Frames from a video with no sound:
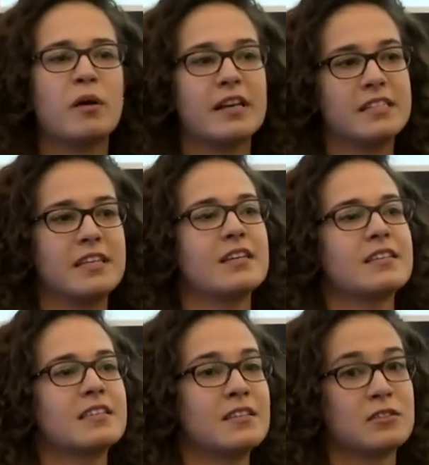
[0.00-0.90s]

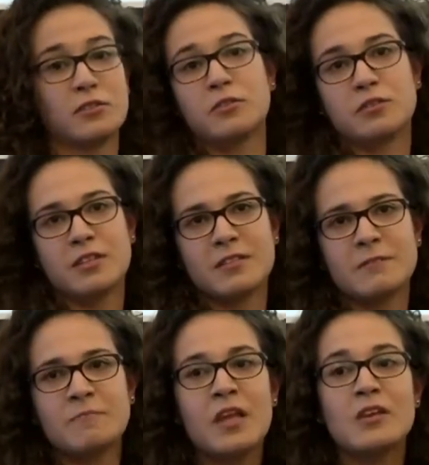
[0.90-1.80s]
ideas and solutions.
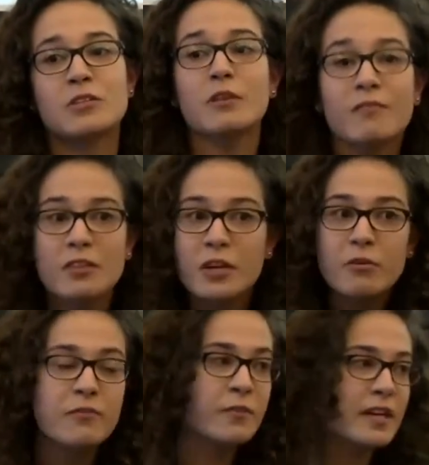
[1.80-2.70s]
So even though
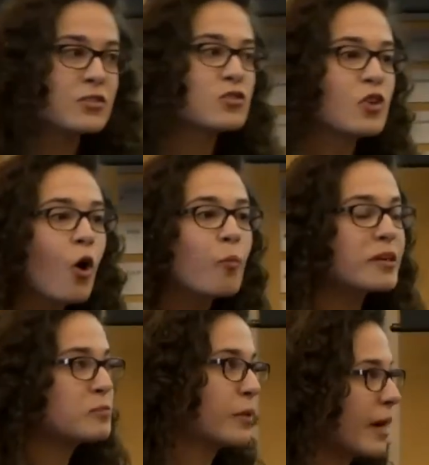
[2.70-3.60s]
we face so
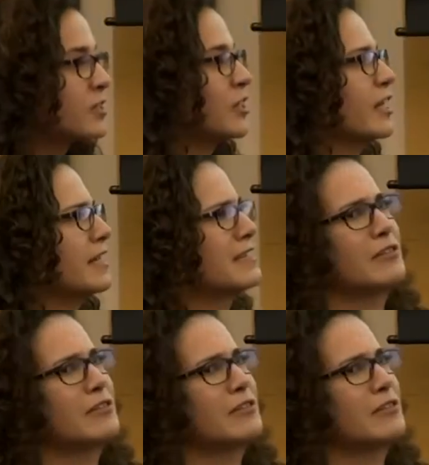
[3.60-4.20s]
much pressure to